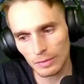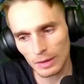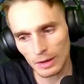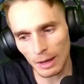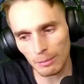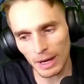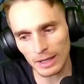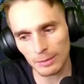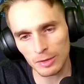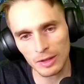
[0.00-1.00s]
Now back
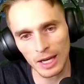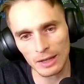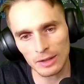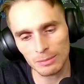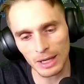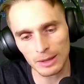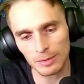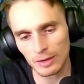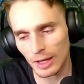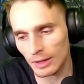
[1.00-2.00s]
up to the
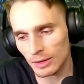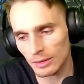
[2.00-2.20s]
Caitlyn.